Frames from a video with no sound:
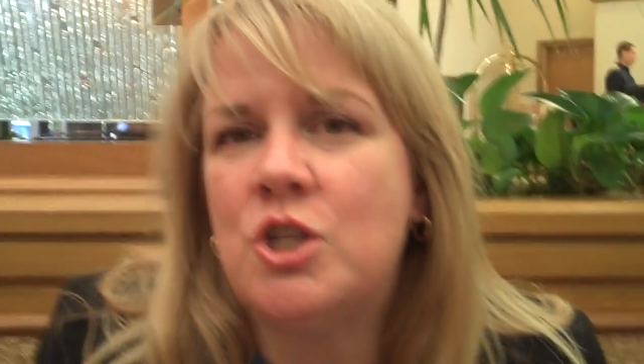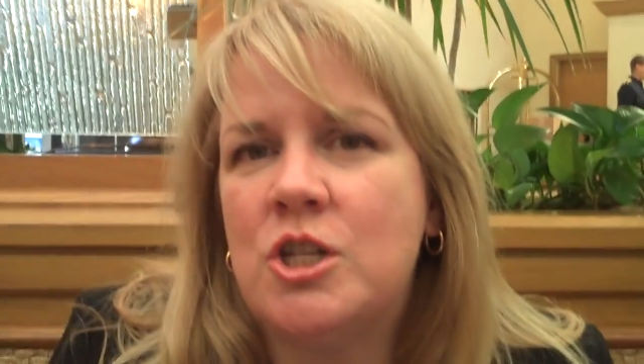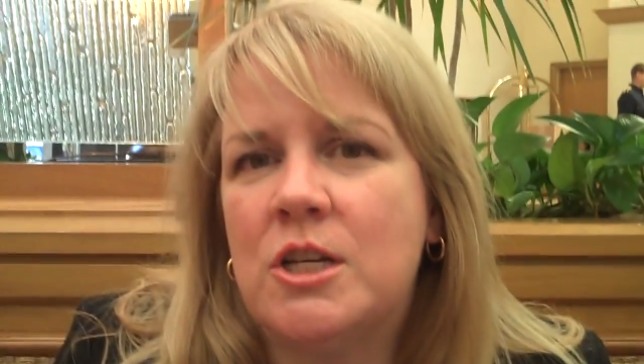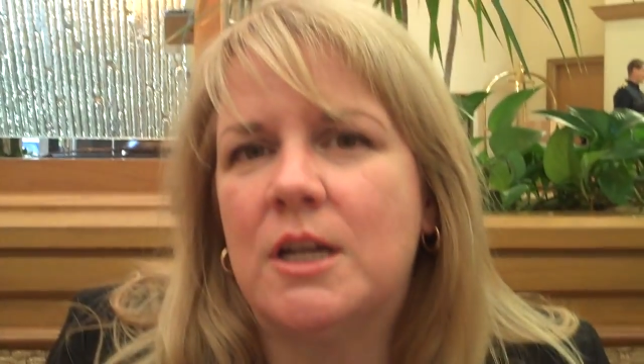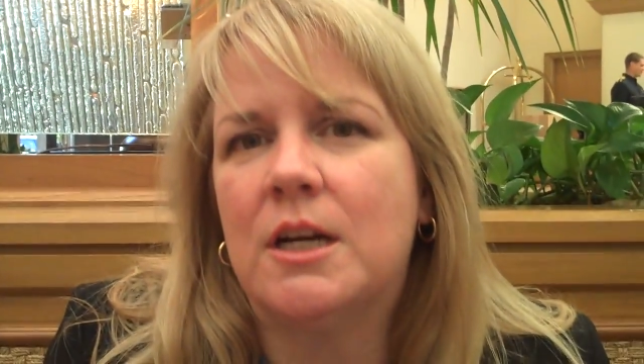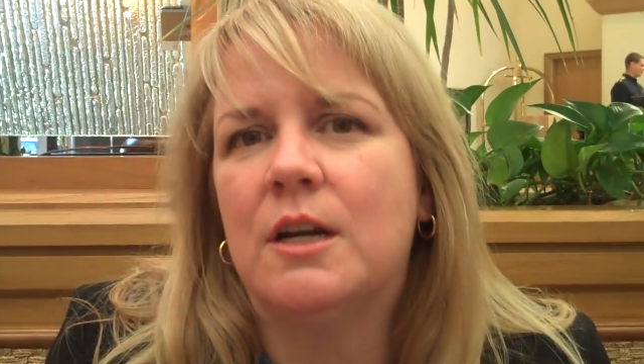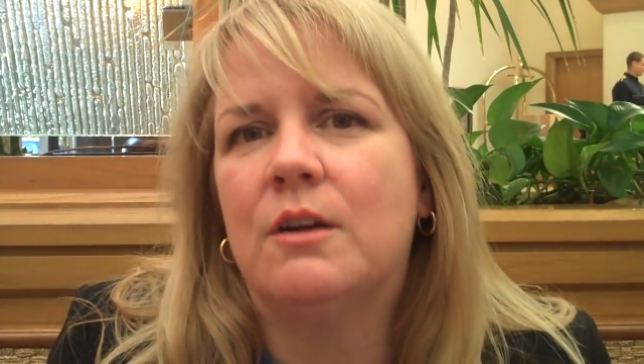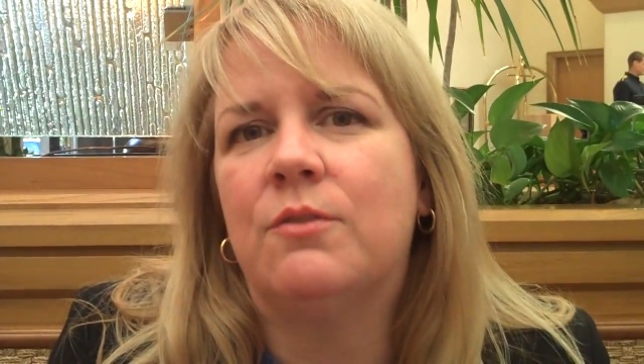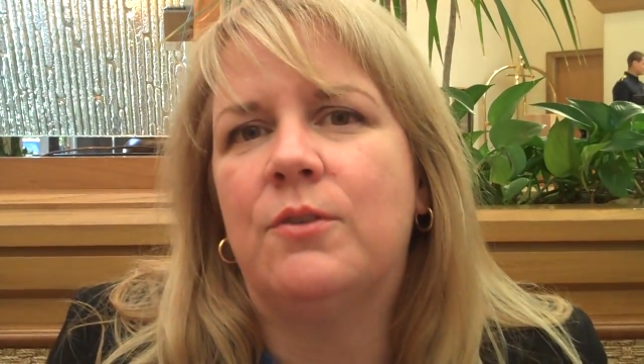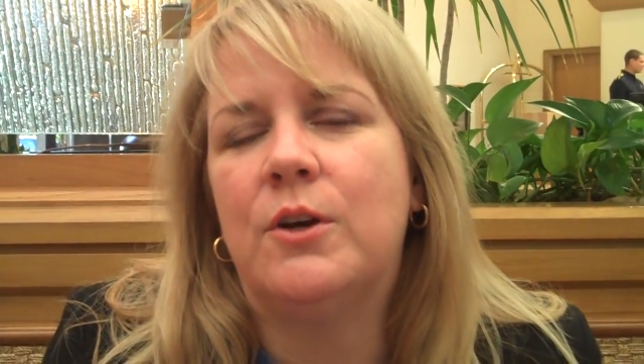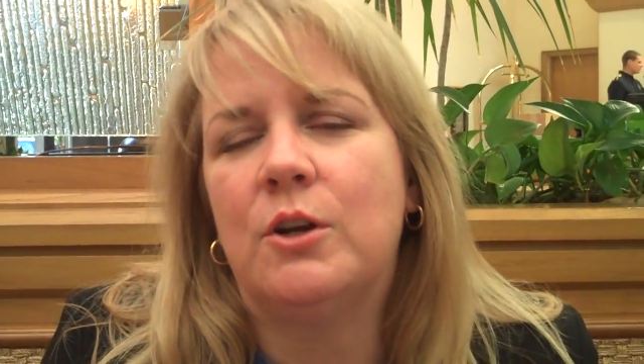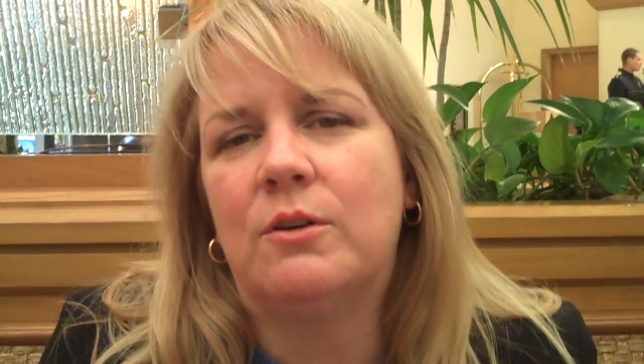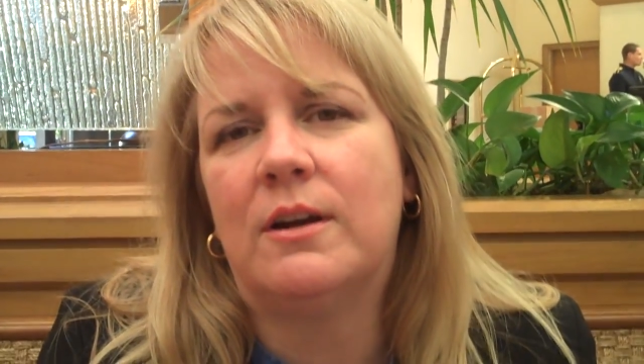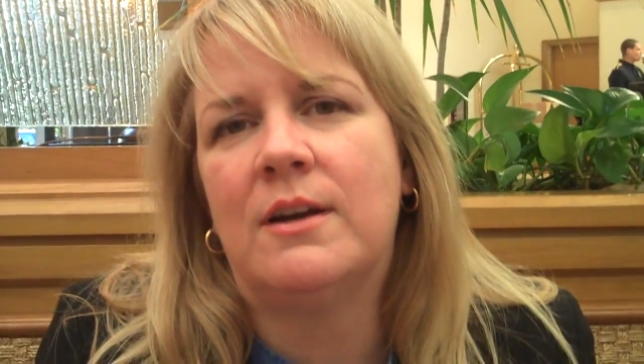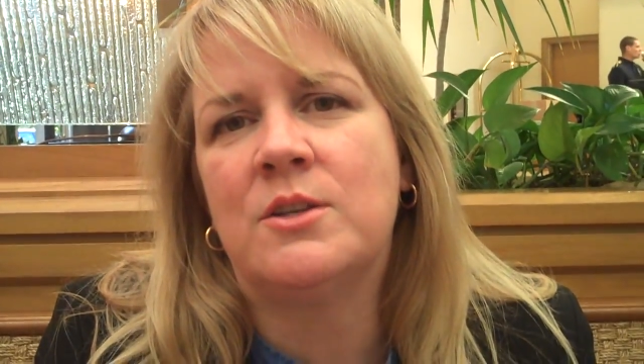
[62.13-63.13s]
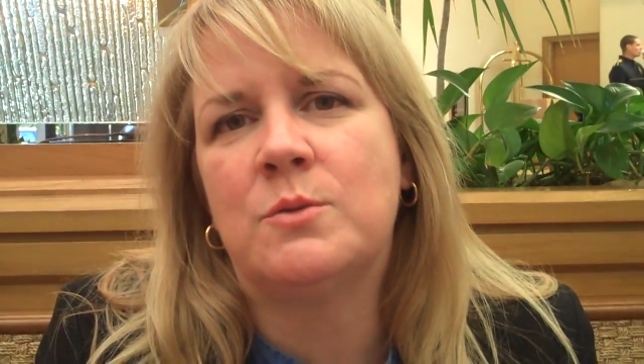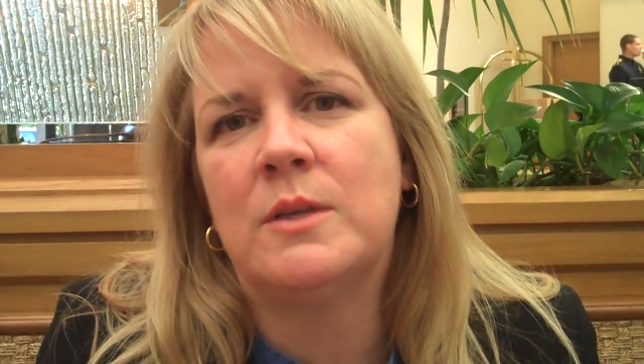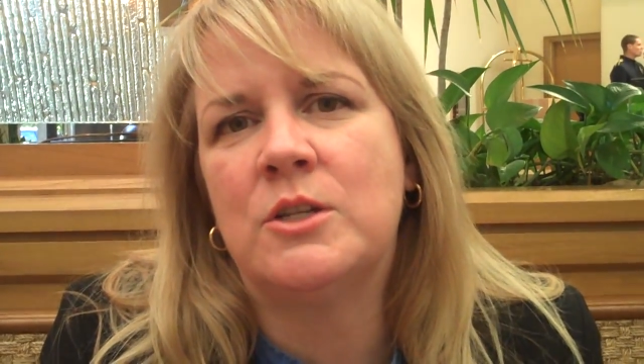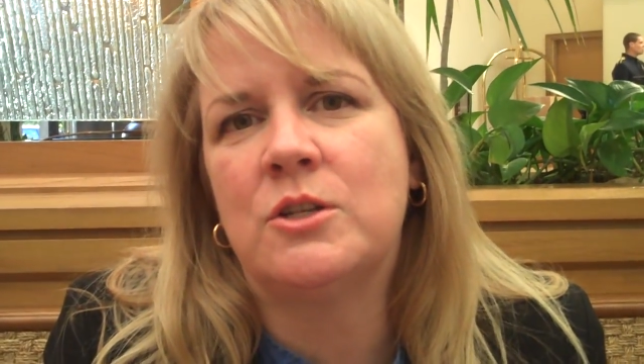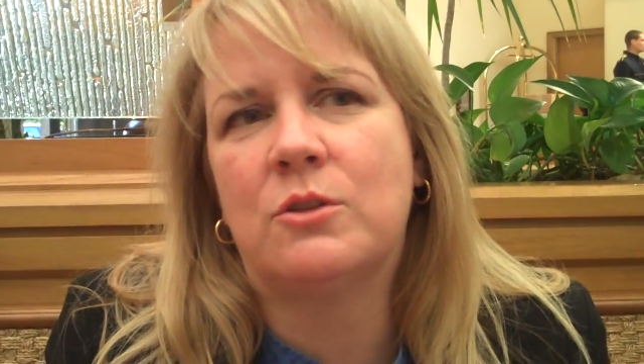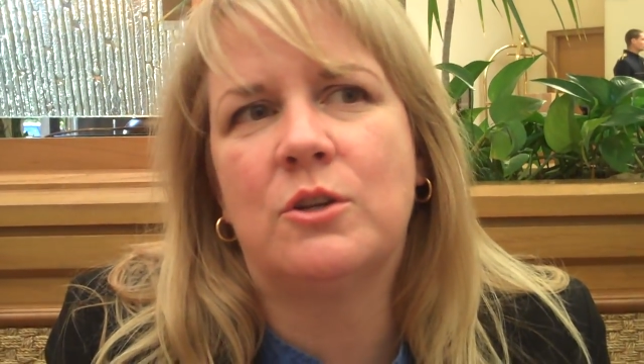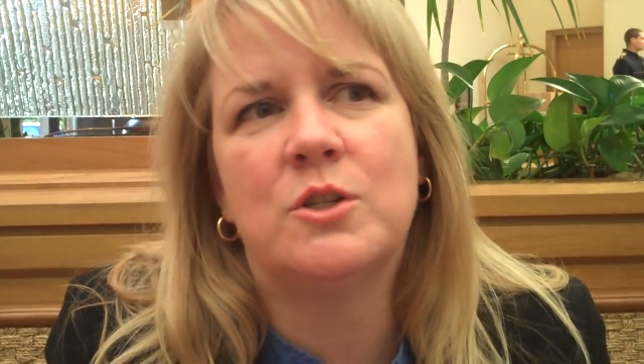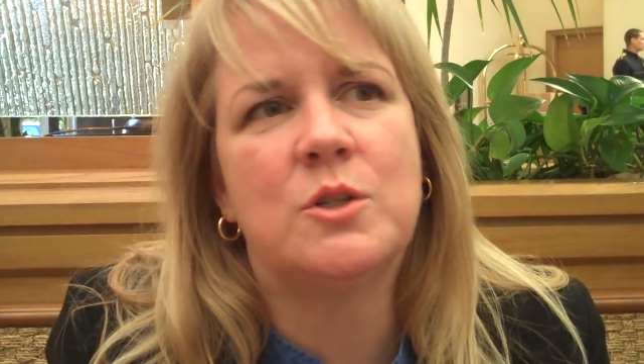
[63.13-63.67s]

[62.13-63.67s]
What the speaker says: share photographs with each other.